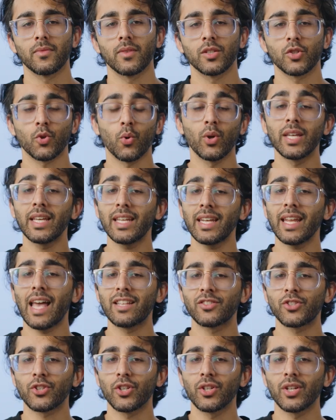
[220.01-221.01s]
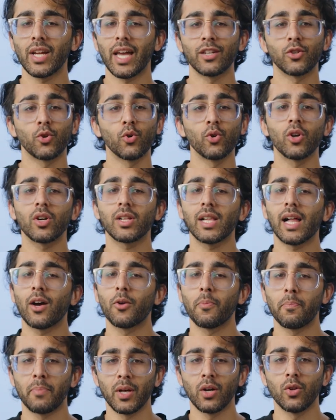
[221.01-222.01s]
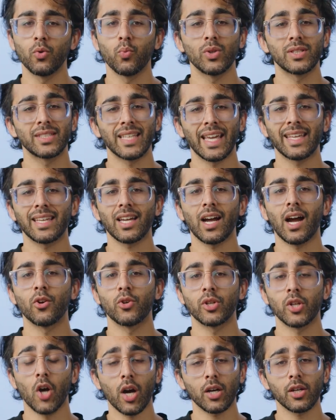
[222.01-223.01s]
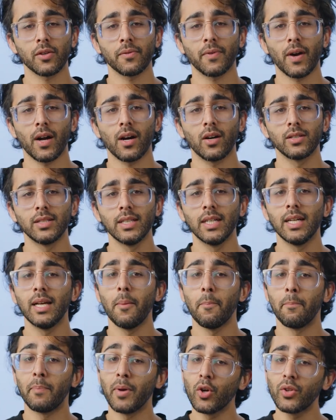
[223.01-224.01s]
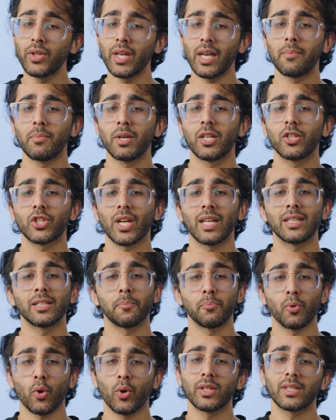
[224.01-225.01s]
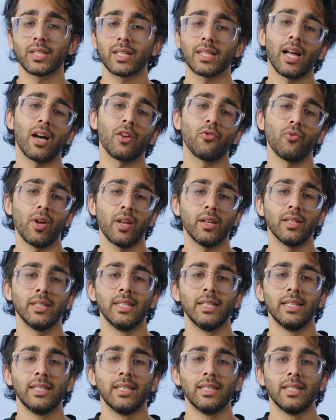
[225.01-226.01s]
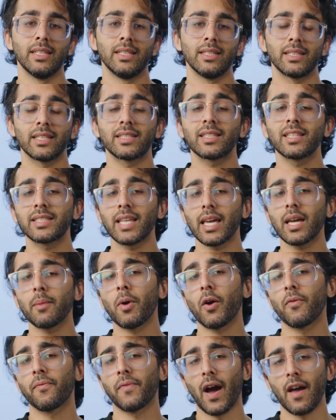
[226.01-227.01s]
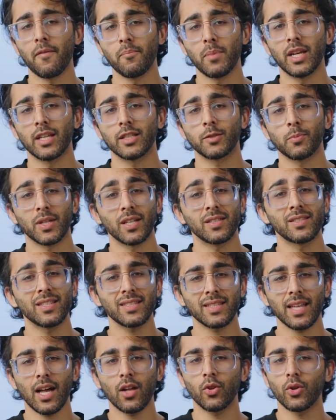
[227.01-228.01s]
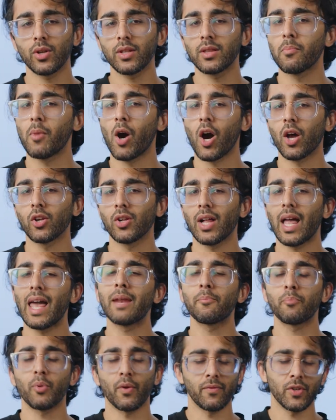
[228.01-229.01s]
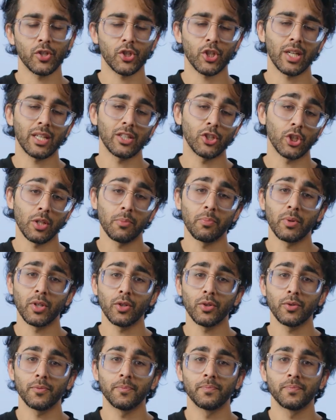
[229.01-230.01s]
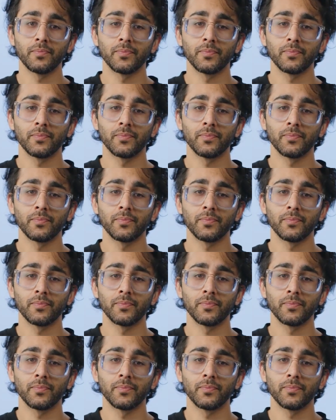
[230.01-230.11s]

So we'll hit enter and Google Cloud Build will take our Dockerfile, build the image and deploy it to Cloud Run. This can take about 5 minutes because it's downloading the model and provisioning a GPU.